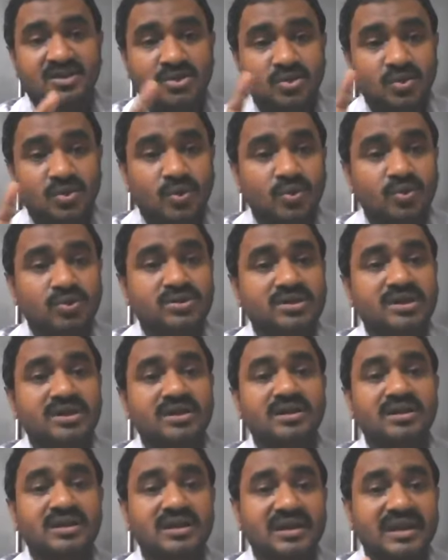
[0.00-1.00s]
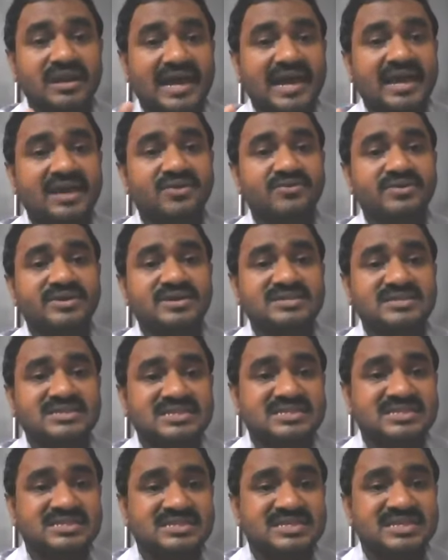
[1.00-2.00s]
Total language
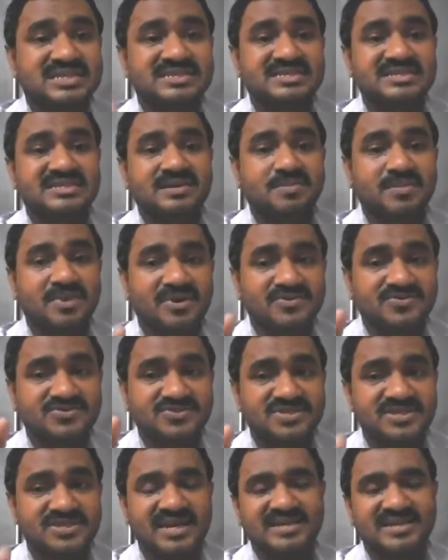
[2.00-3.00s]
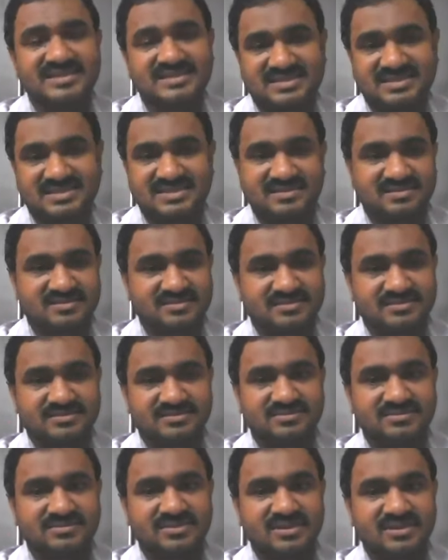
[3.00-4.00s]
is system of signs.
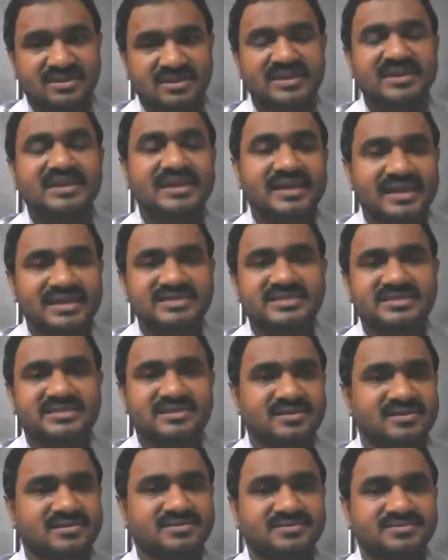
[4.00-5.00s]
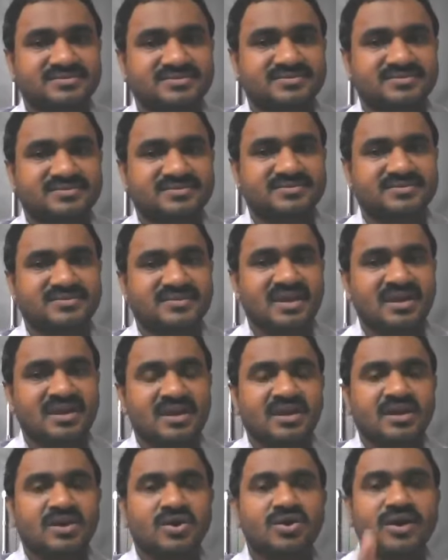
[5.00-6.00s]
He considered.
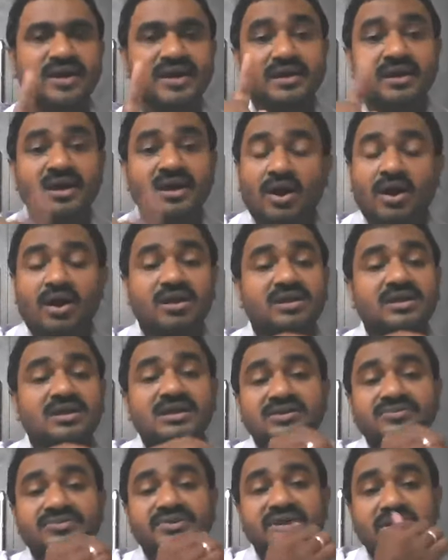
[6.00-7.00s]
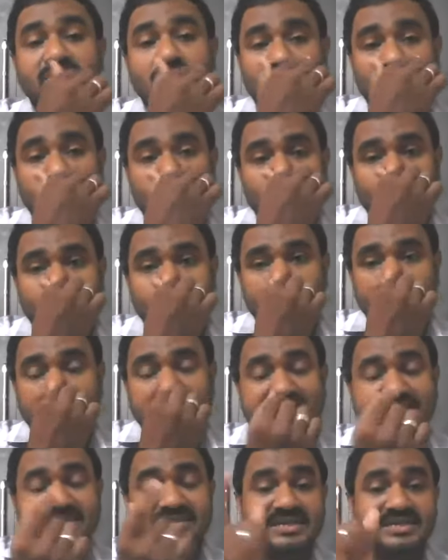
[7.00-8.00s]
Okay, already we know, we
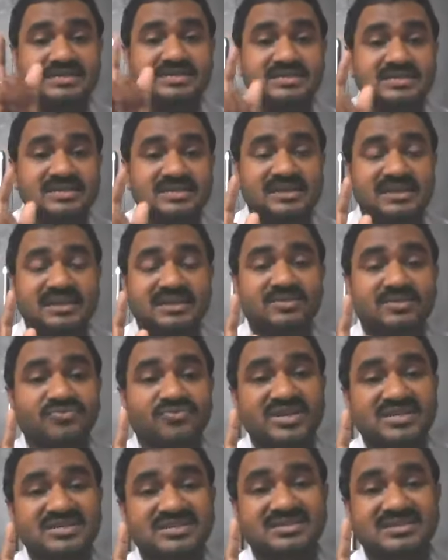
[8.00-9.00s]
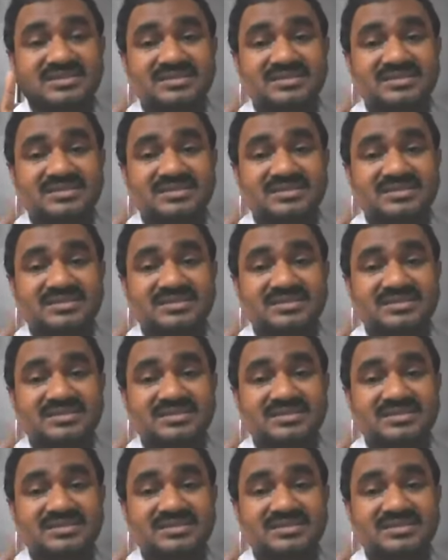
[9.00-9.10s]
discussed in the first